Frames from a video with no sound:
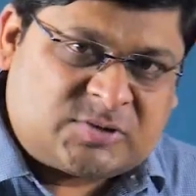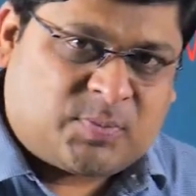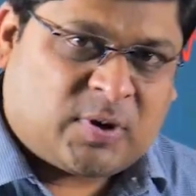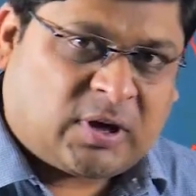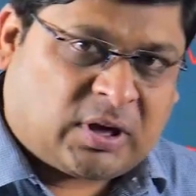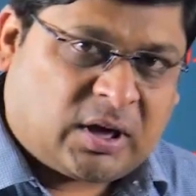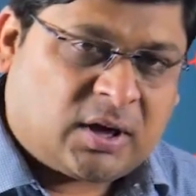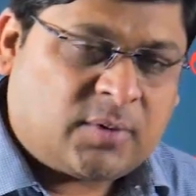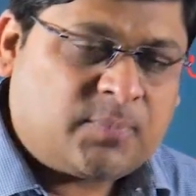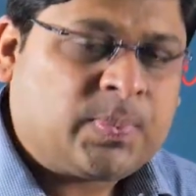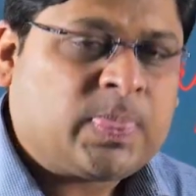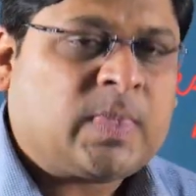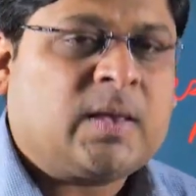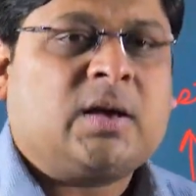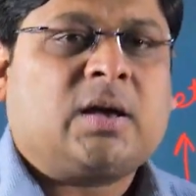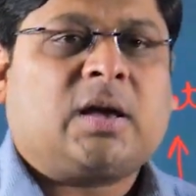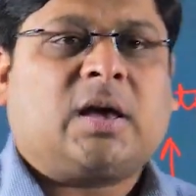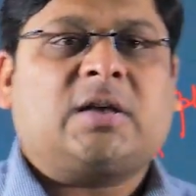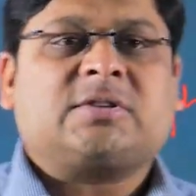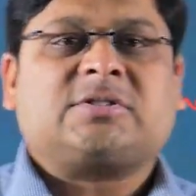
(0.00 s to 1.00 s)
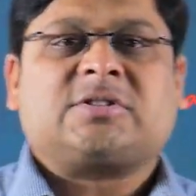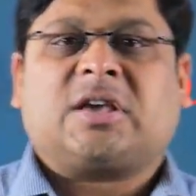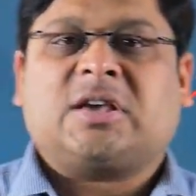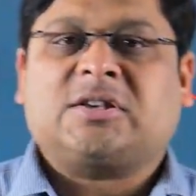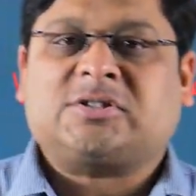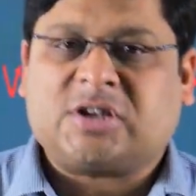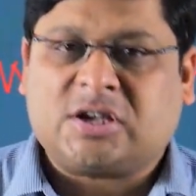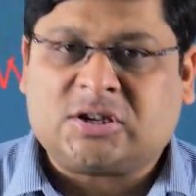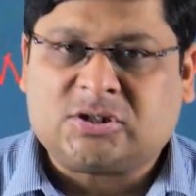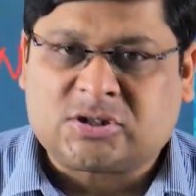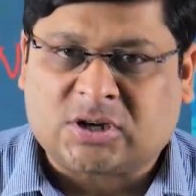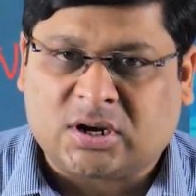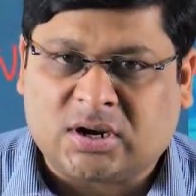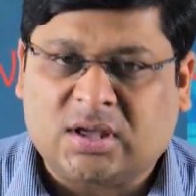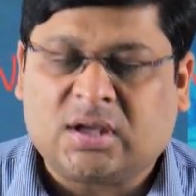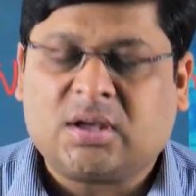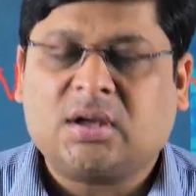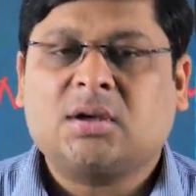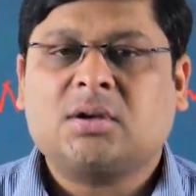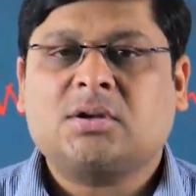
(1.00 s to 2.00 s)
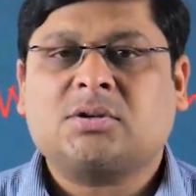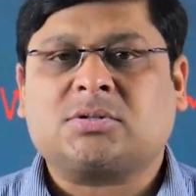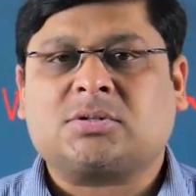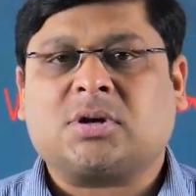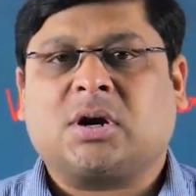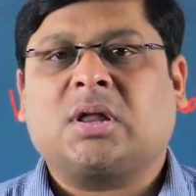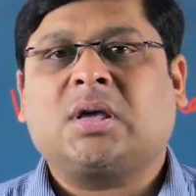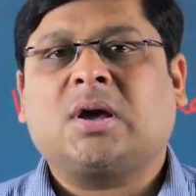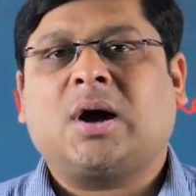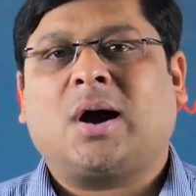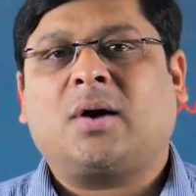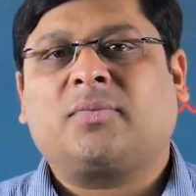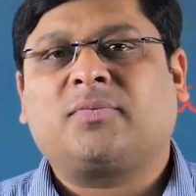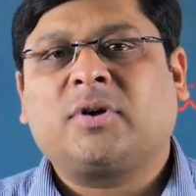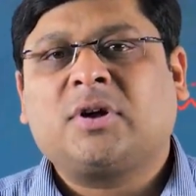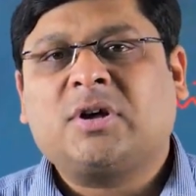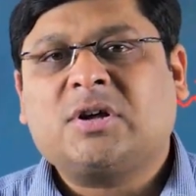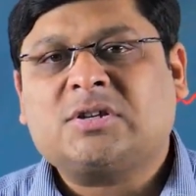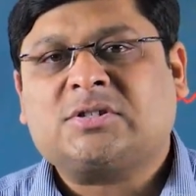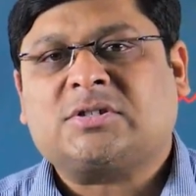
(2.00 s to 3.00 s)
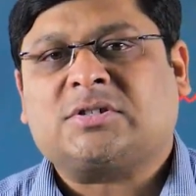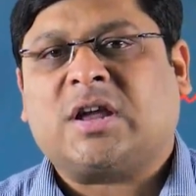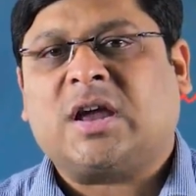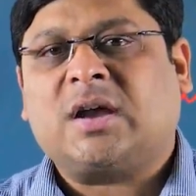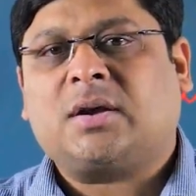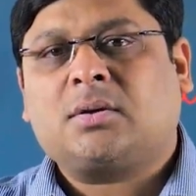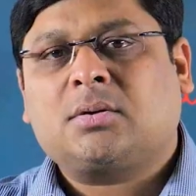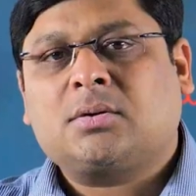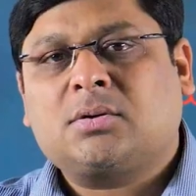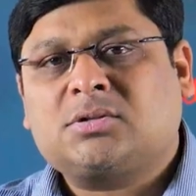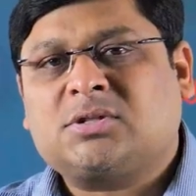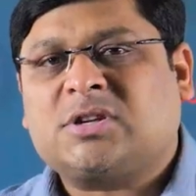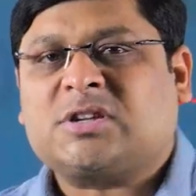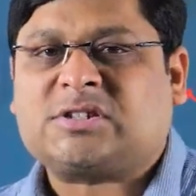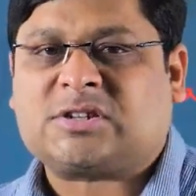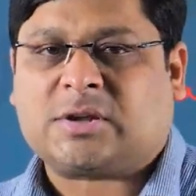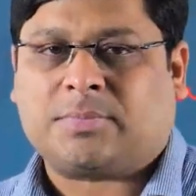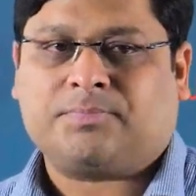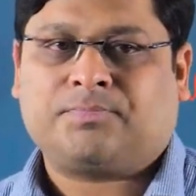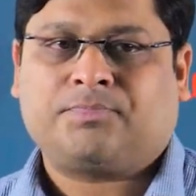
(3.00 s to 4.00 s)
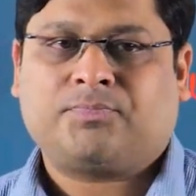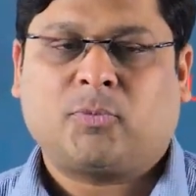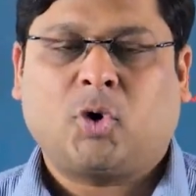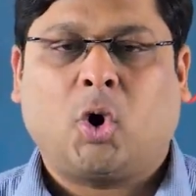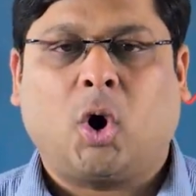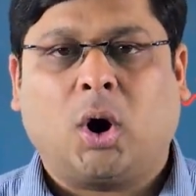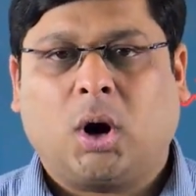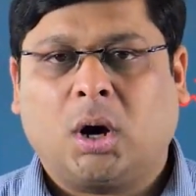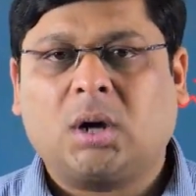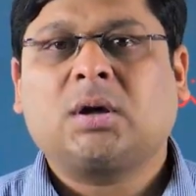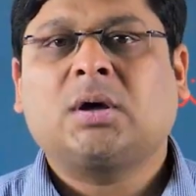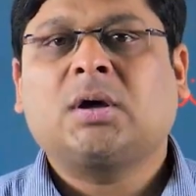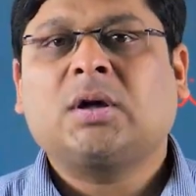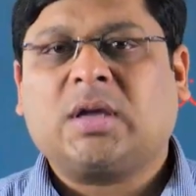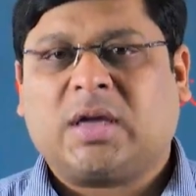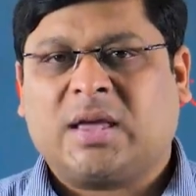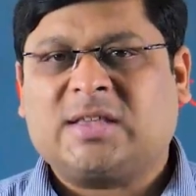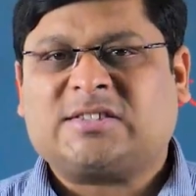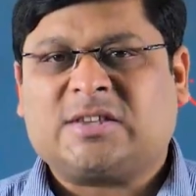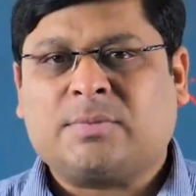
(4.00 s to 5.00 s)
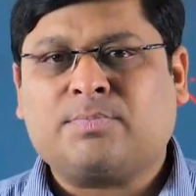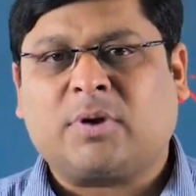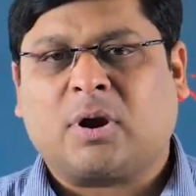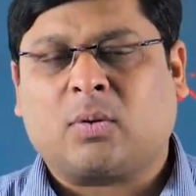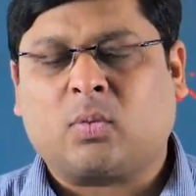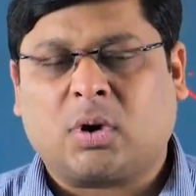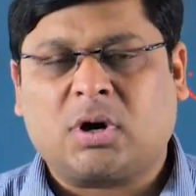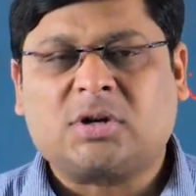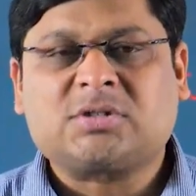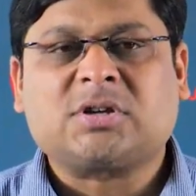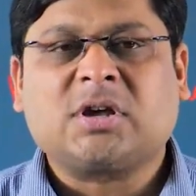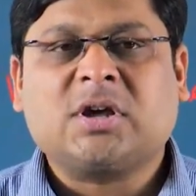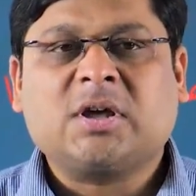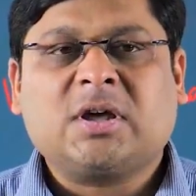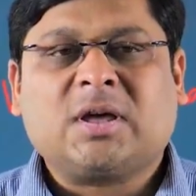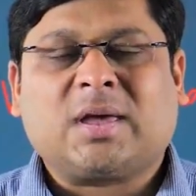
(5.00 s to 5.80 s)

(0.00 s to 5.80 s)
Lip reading: speaking, is essentially study of state system, or in simpler words,